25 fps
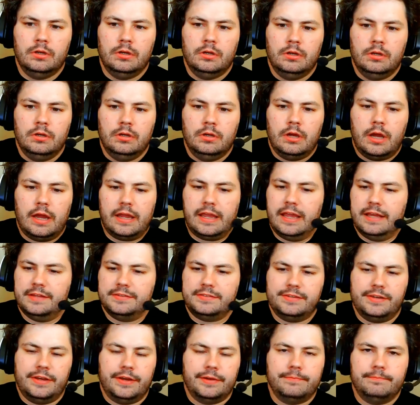I can't see
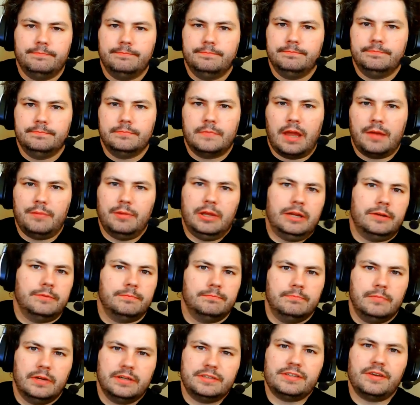it. I mean,
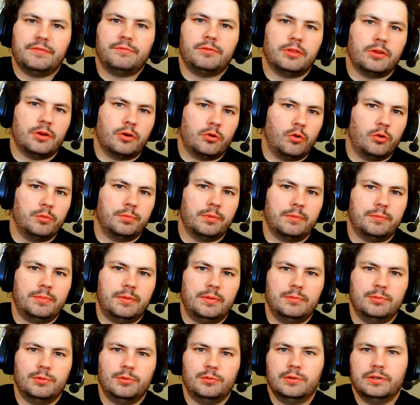except for the corporate
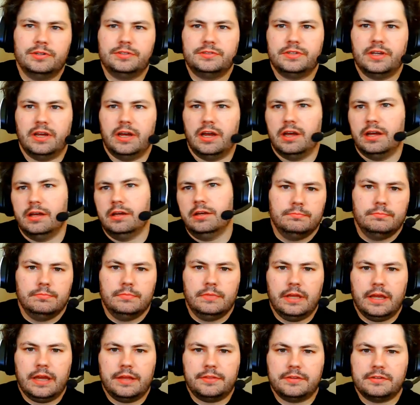people, which they
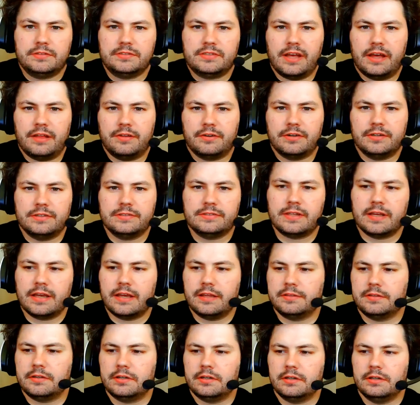got their salaries, they got
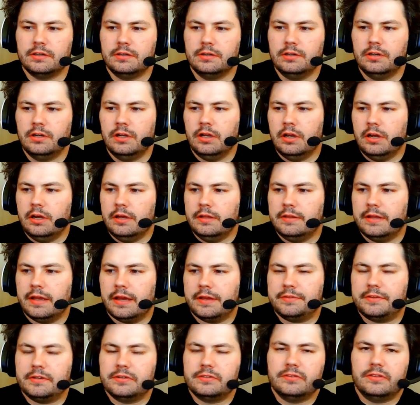their
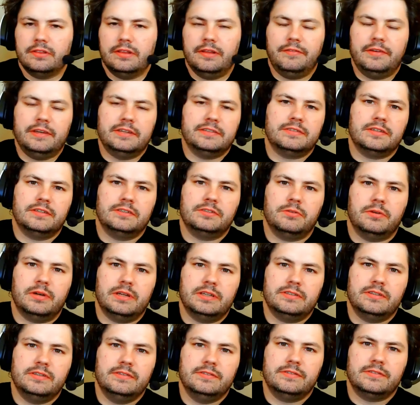living
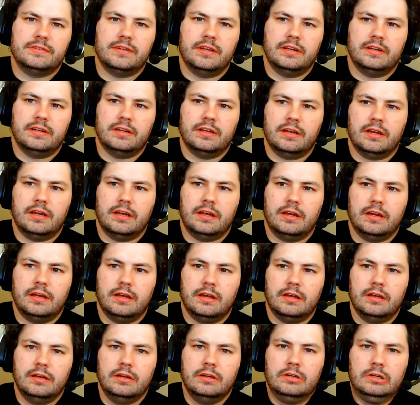situations, and
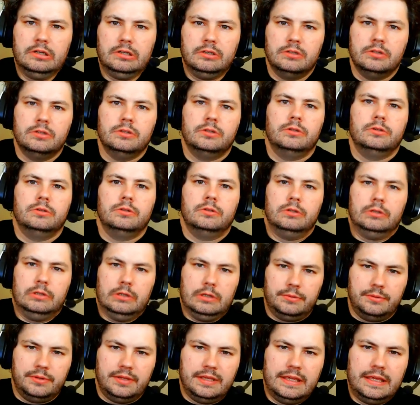
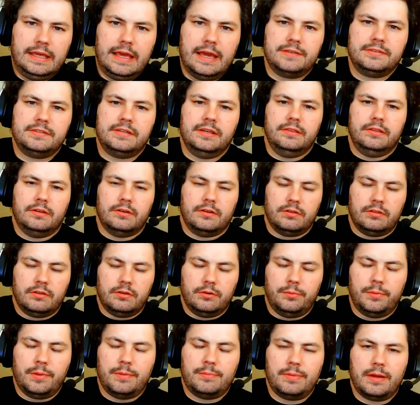guessing they're a little
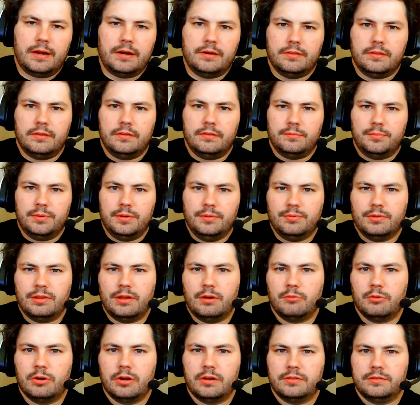bit better than the people that
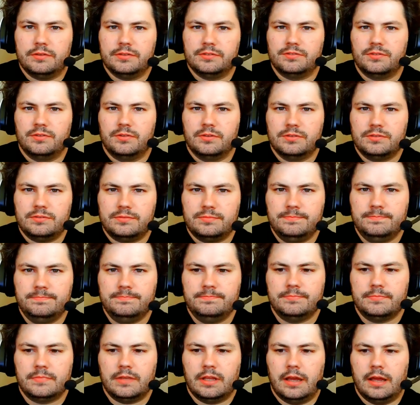work in their stores.
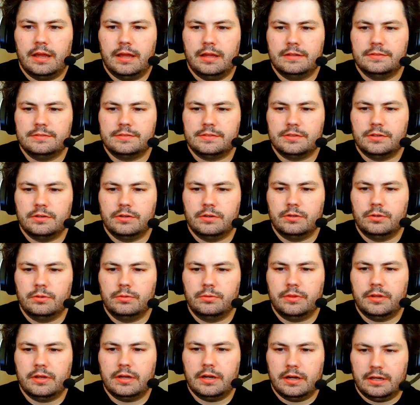And so they're
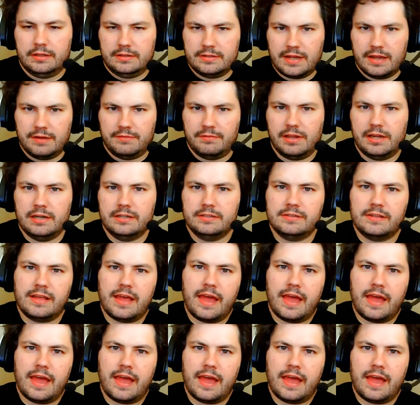going to take advantage of that.